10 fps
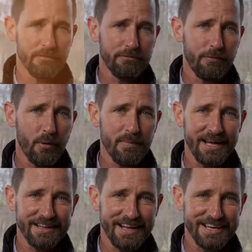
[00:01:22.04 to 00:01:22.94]
for
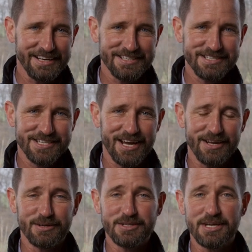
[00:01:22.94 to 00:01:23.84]
my lighting
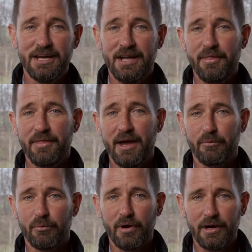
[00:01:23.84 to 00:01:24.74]
designers that
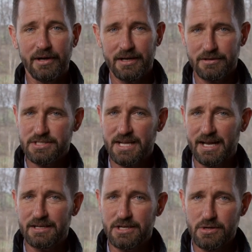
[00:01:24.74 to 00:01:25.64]
really
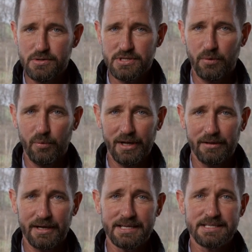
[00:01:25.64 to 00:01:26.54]
understand using well
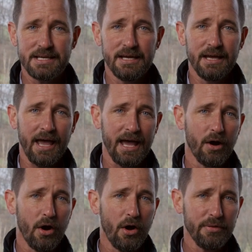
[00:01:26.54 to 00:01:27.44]
lights and
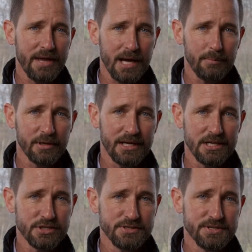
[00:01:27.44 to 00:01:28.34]
all the
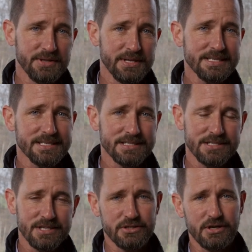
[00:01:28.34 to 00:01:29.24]
applications, this is
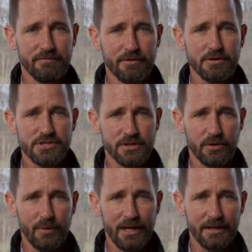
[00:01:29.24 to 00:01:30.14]
such a
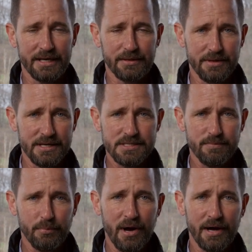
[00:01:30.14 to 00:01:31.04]
versatile well light. This
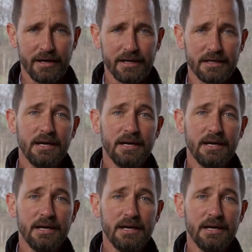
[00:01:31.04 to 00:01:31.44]
product